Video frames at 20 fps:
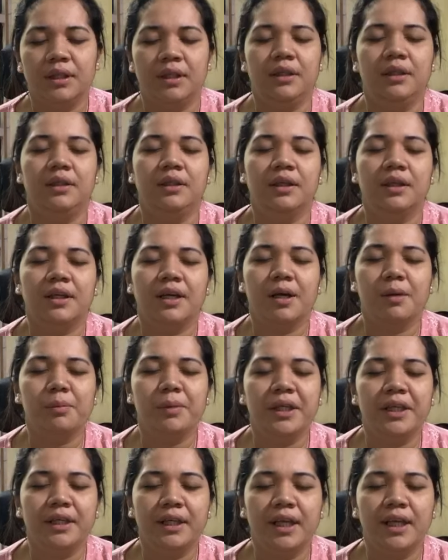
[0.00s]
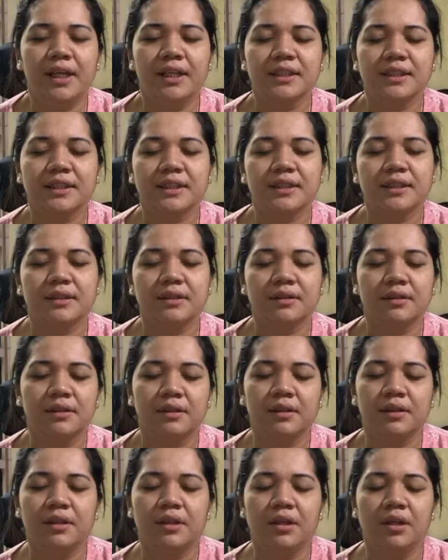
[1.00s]
in the coming days.
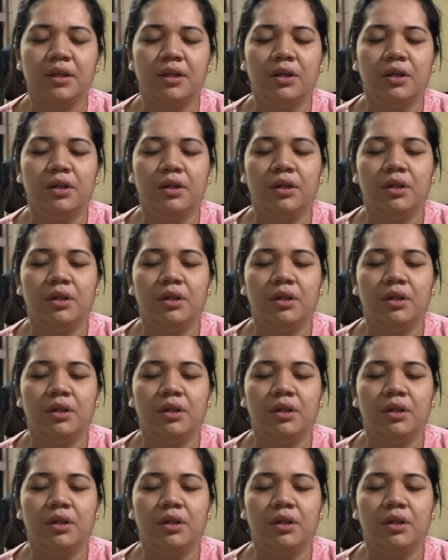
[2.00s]
Amen.